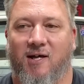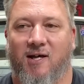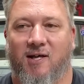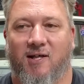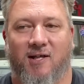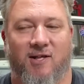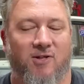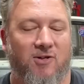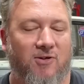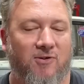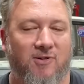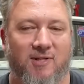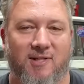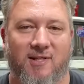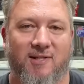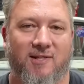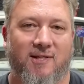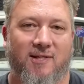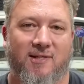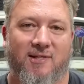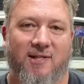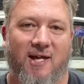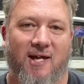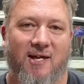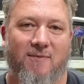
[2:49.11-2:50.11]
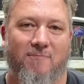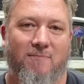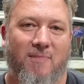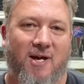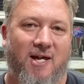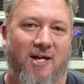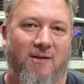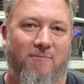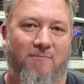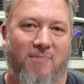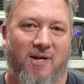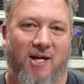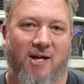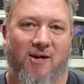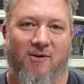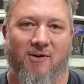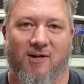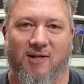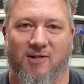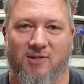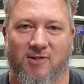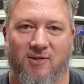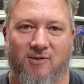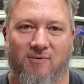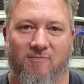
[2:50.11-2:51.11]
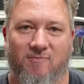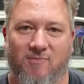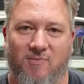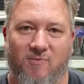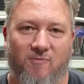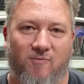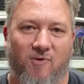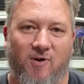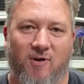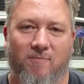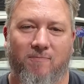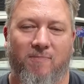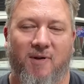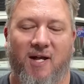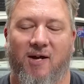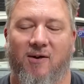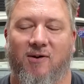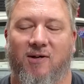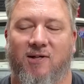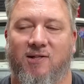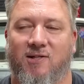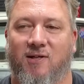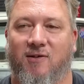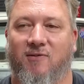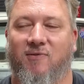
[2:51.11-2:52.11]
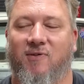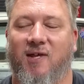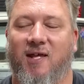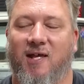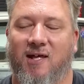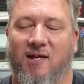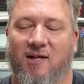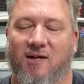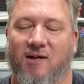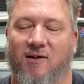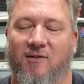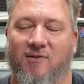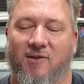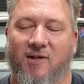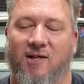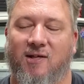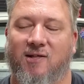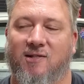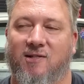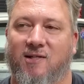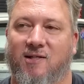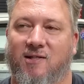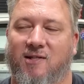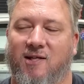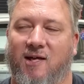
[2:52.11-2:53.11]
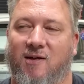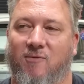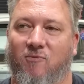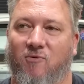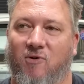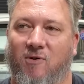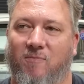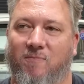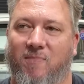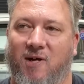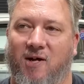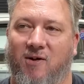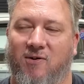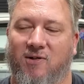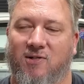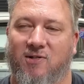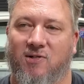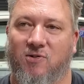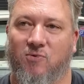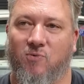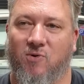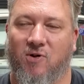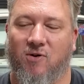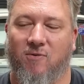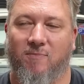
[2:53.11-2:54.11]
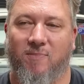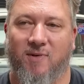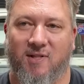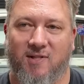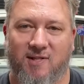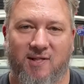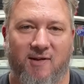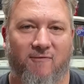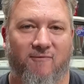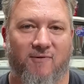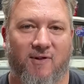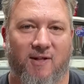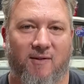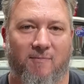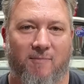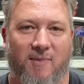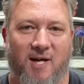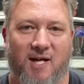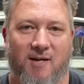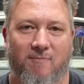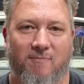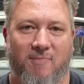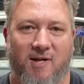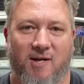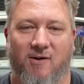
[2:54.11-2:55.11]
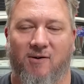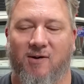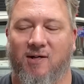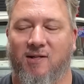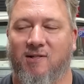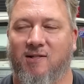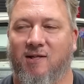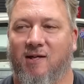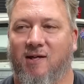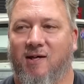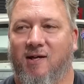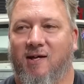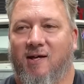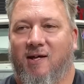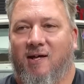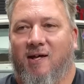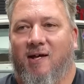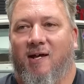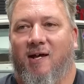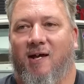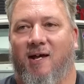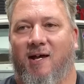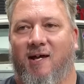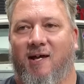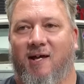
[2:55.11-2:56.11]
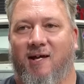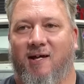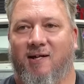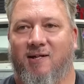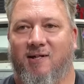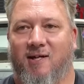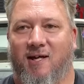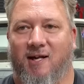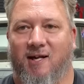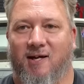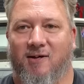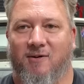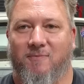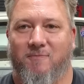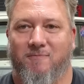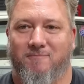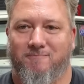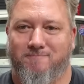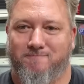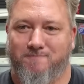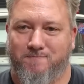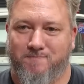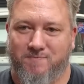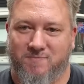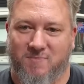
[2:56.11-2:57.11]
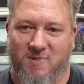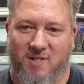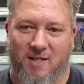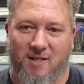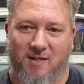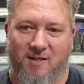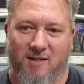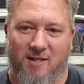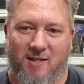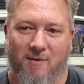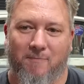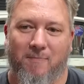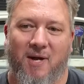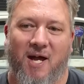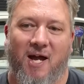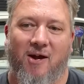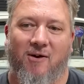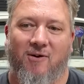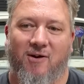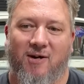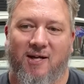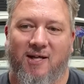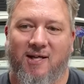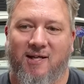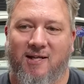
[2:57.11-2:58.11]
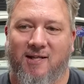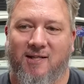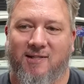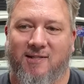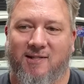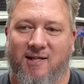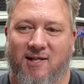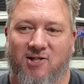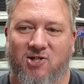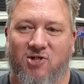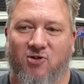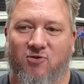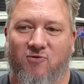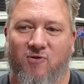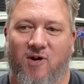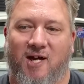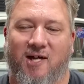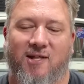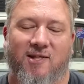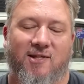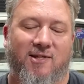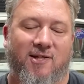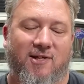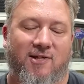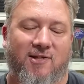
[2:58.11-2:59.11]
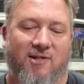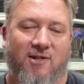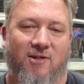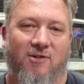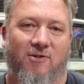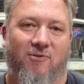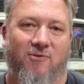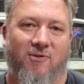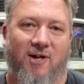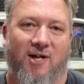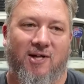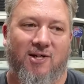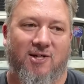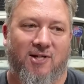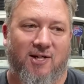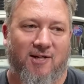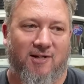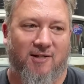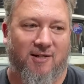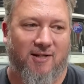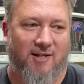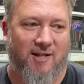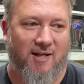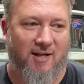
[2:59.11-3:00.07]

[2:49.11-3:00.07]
It uses the same main bearings and rod bearings, I think. I think it's the same rod bearings as well, but definitely the main bearings. And, you know, the Barra is such a great 6-cylinder engine.